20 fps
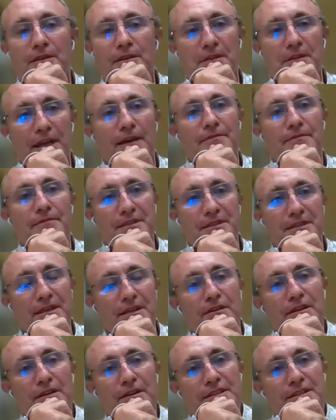think we have seen
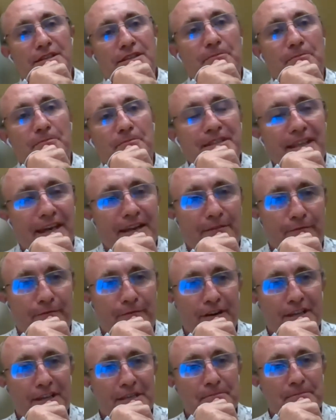good examples of that in
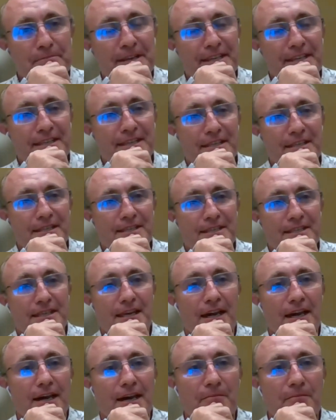various places,
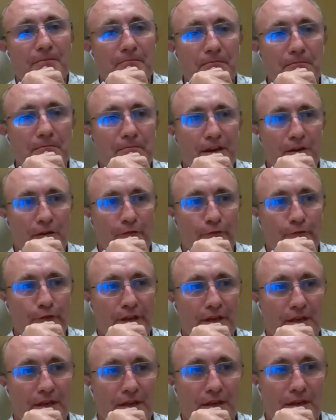but
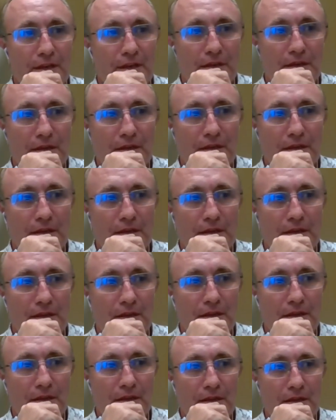often,
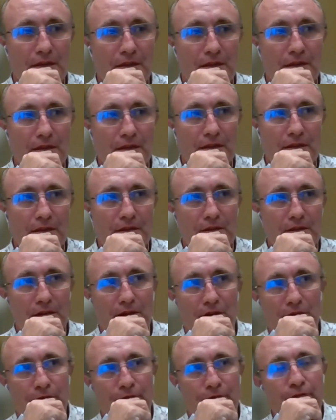you know,
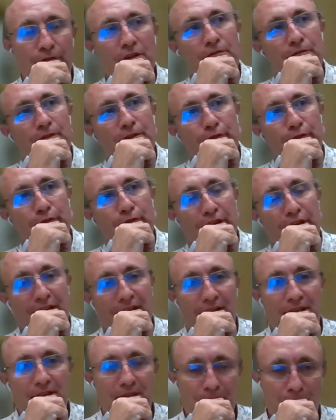often on a fairly
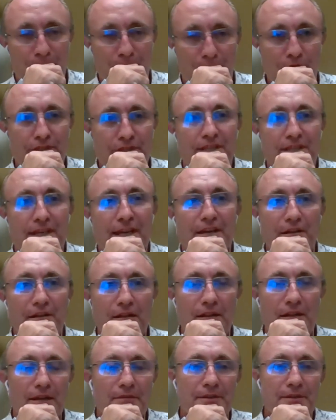small
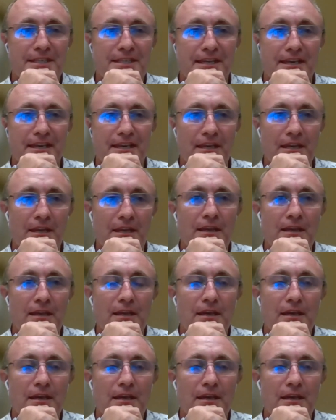scale, I would say.